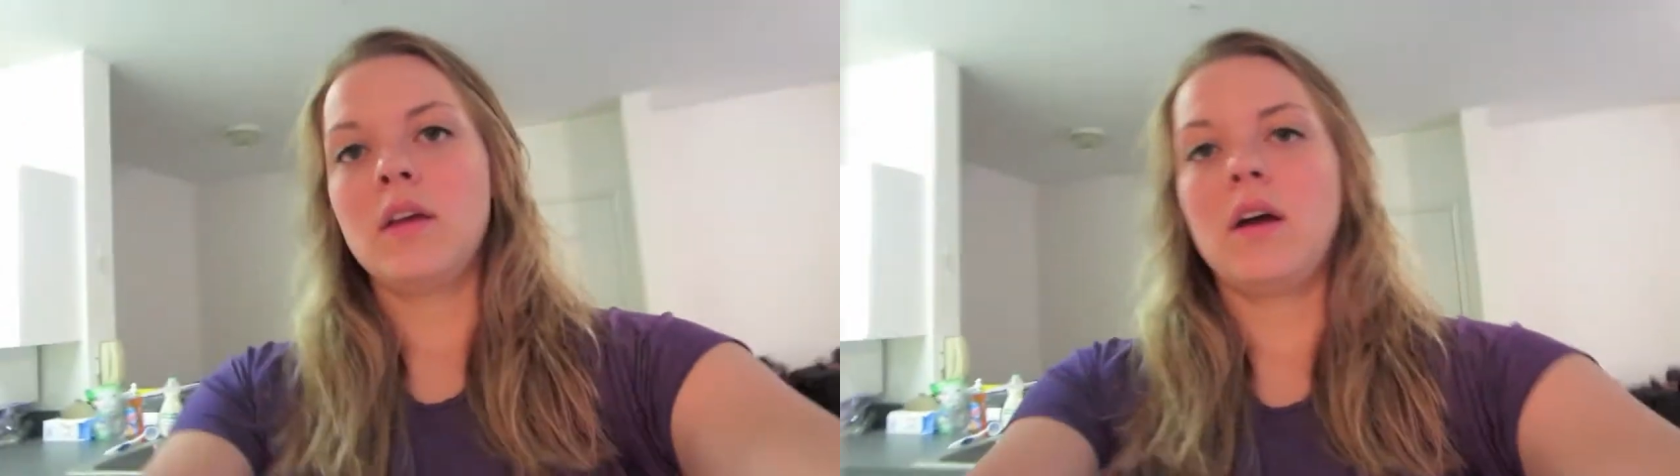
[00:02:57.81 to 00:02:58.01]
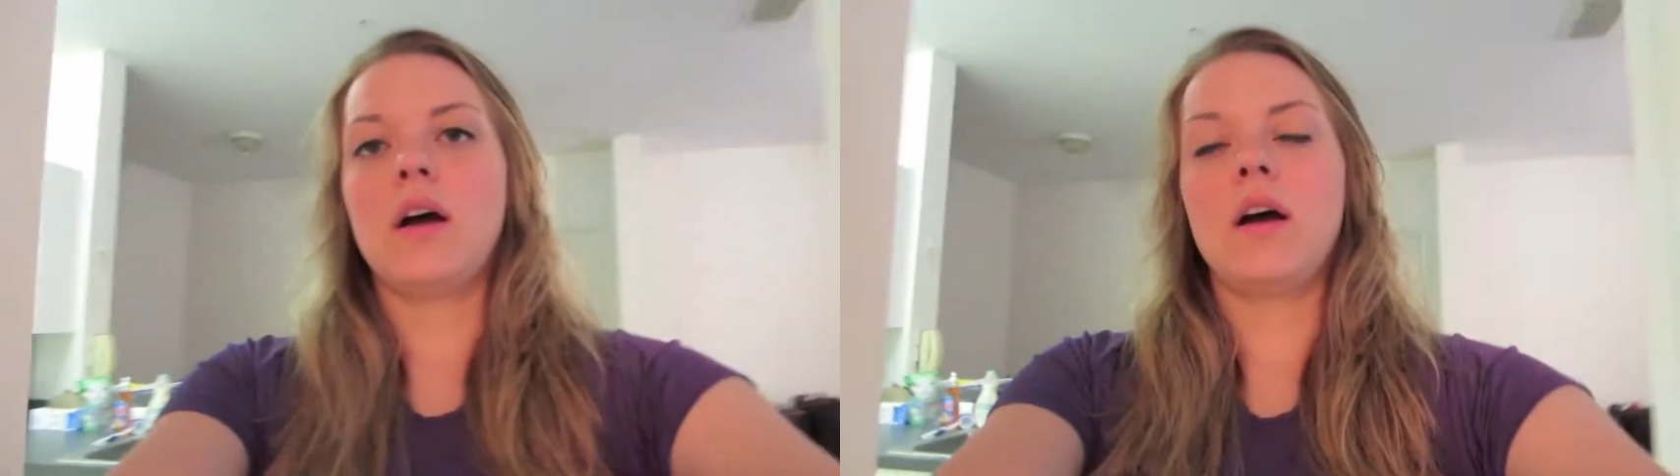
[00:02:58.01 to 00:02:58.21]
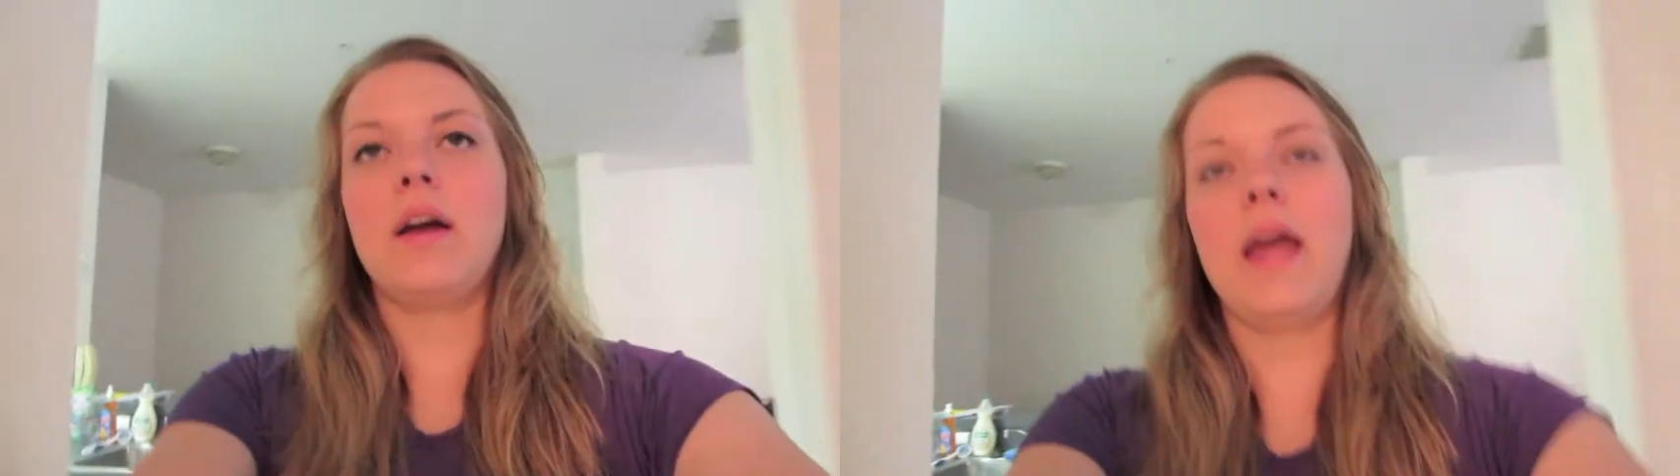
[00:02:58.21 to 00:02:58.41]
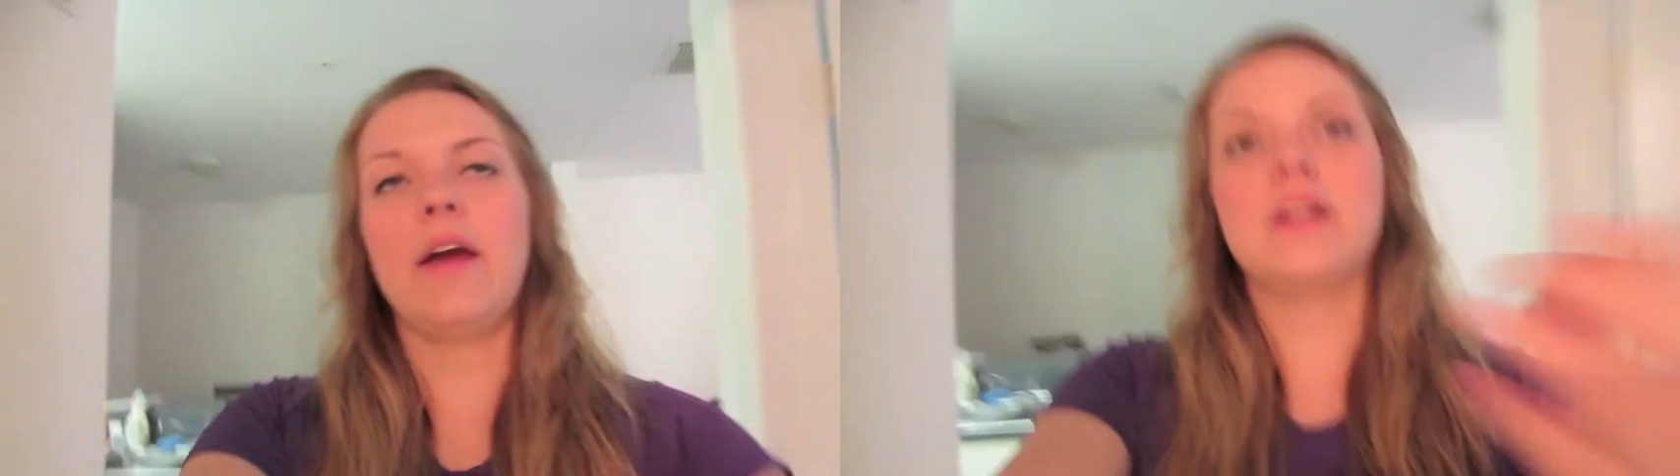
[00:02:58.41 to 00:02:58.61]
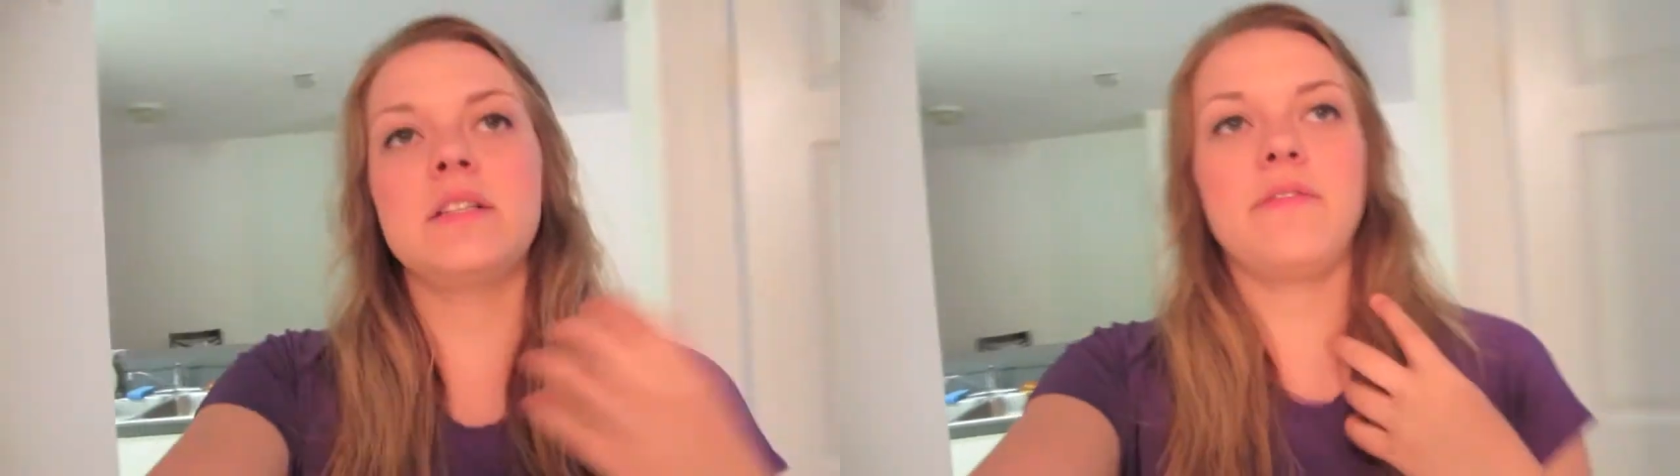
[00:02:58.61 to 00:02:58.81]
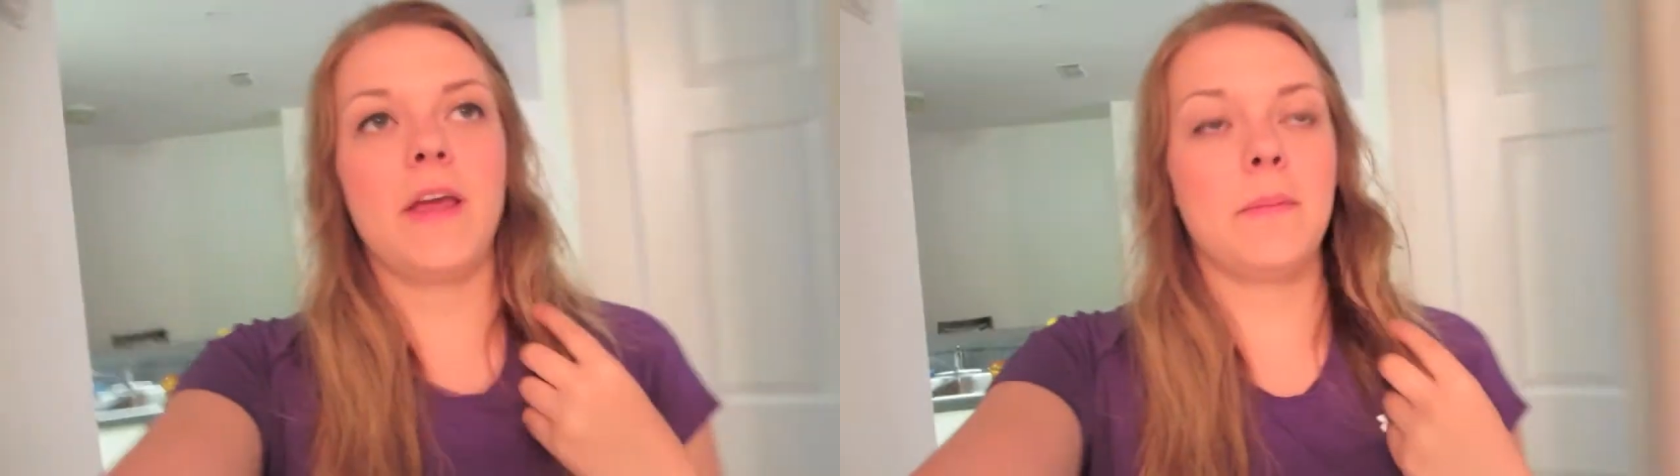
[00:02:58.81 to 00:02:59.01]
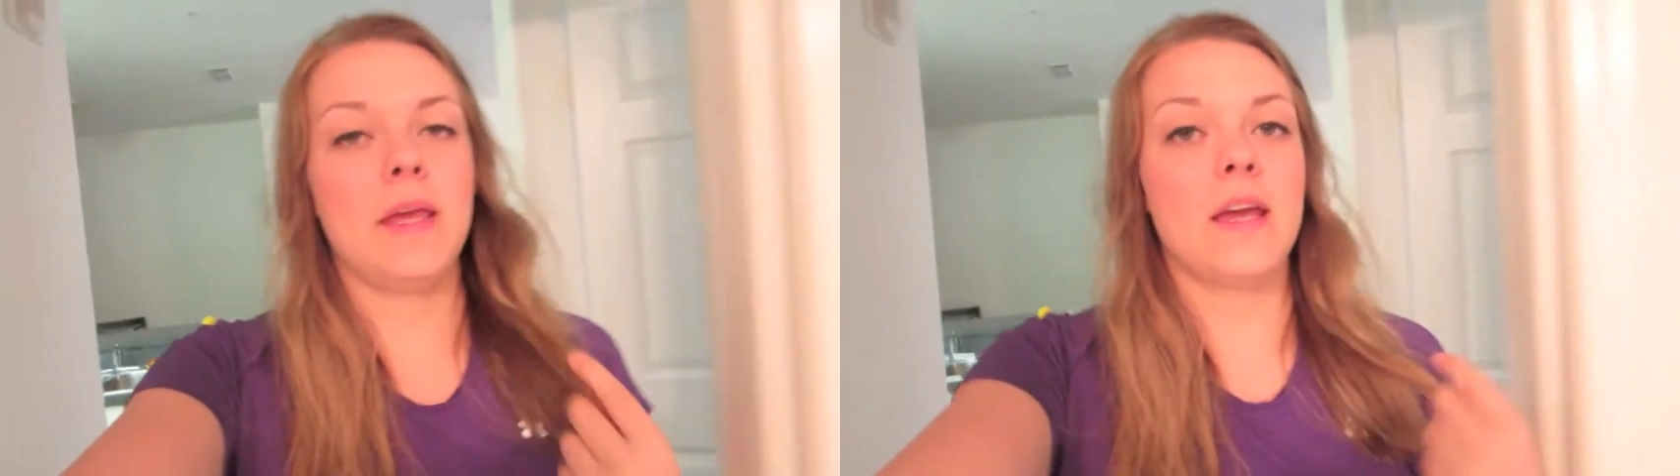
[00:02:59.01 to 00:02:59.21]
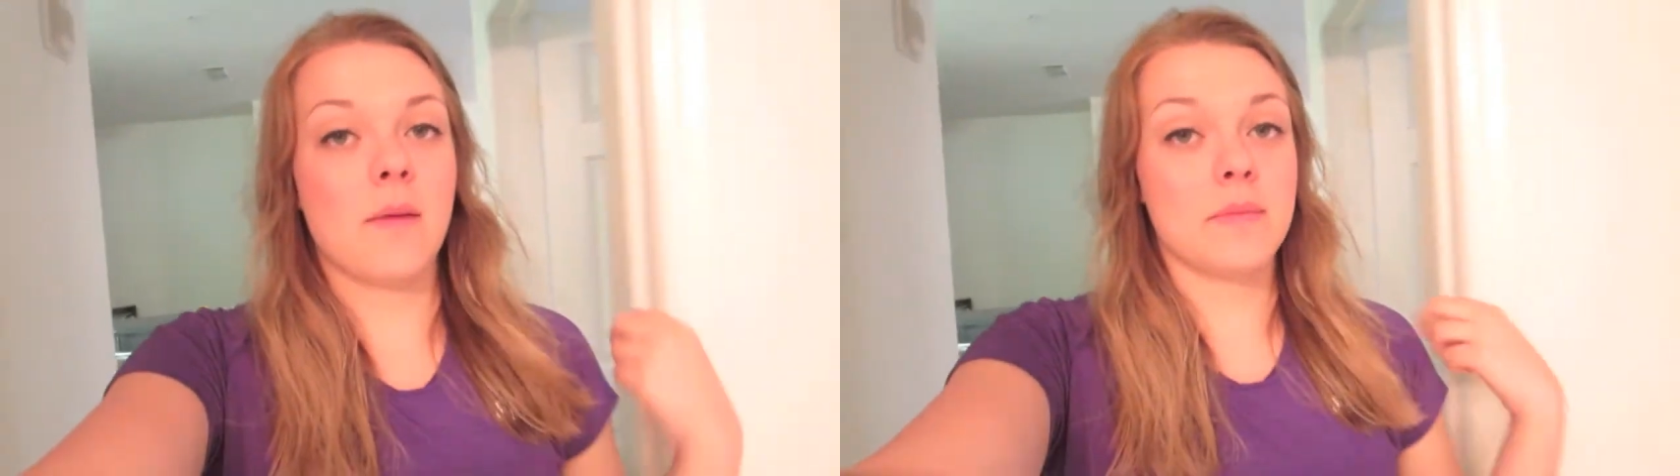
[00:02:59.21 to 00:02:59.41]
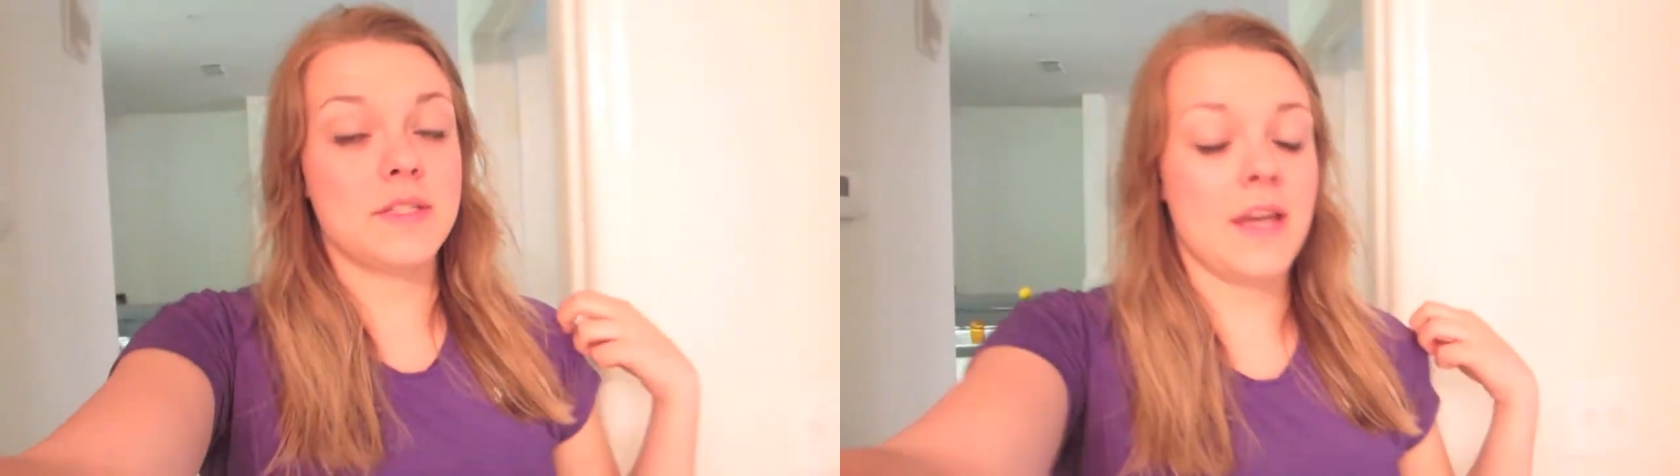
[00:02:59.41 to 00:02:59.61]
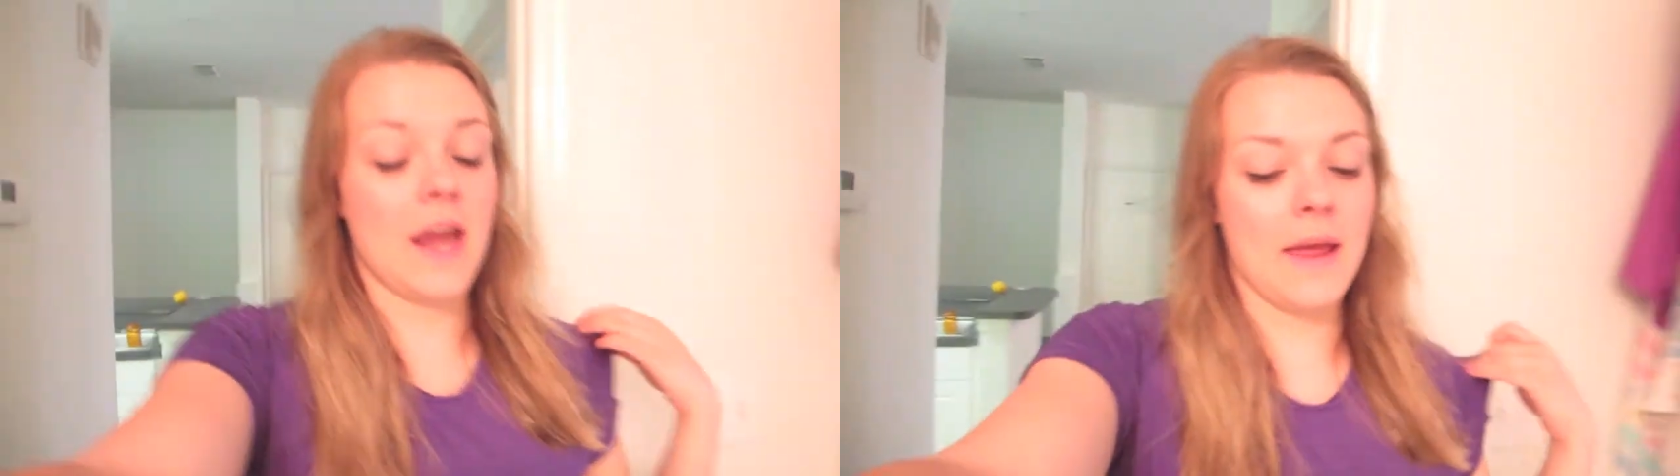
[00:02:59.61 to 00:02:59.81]
Aaron's family comes
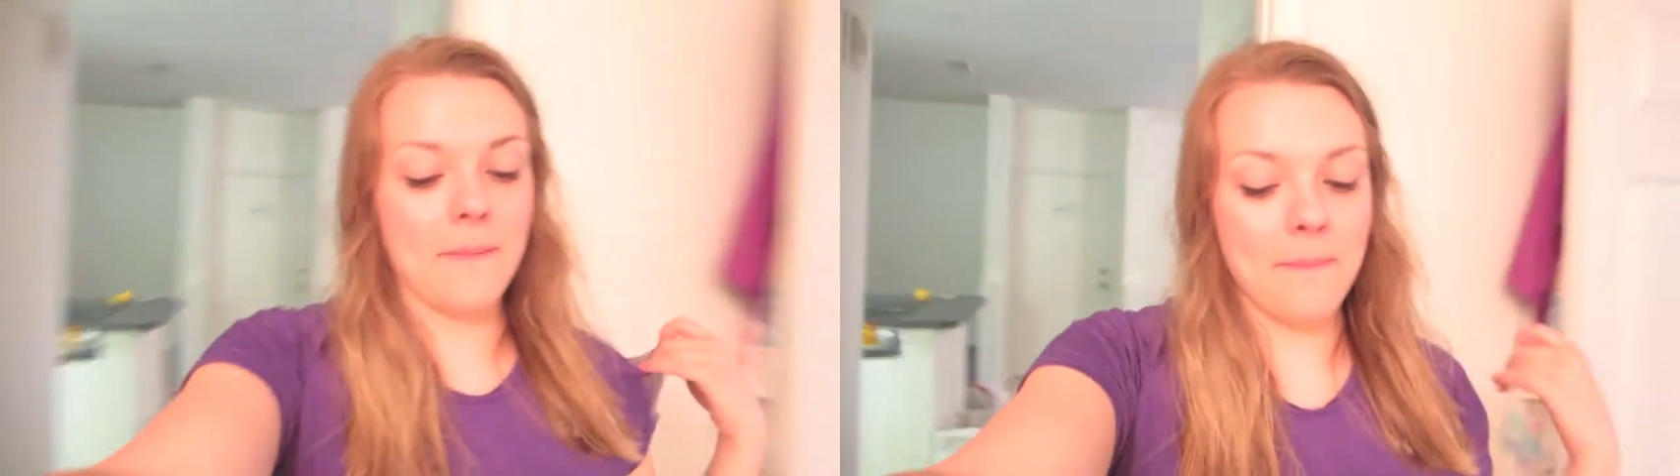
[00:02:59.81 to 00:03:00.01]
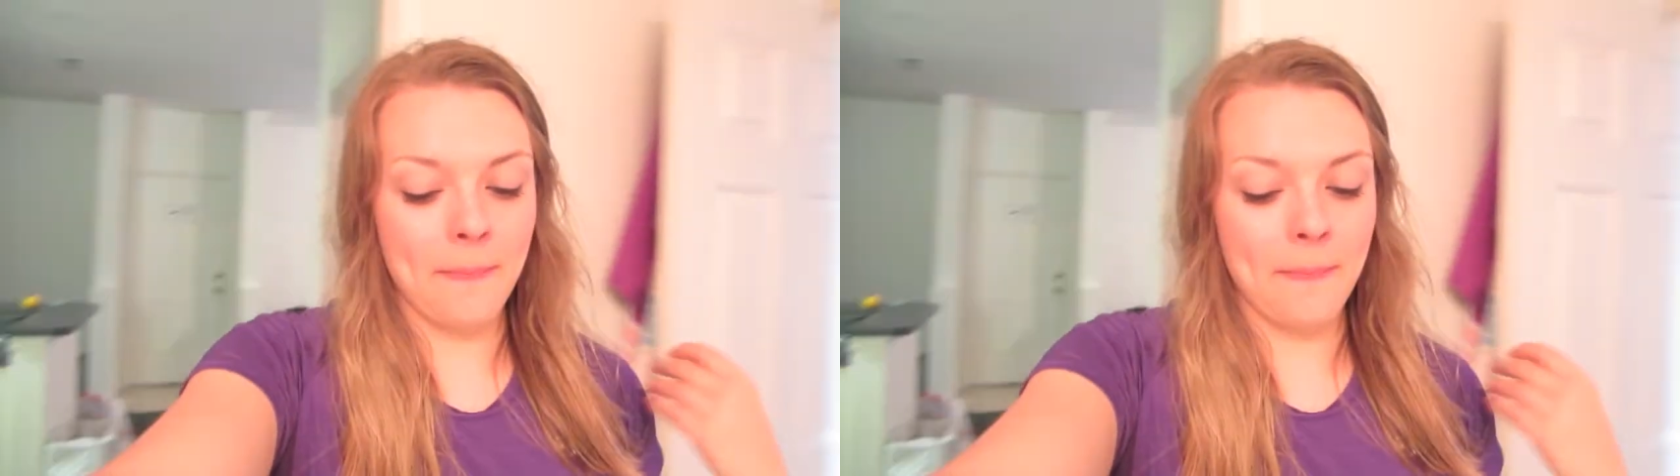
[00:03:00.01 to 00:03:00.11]
today,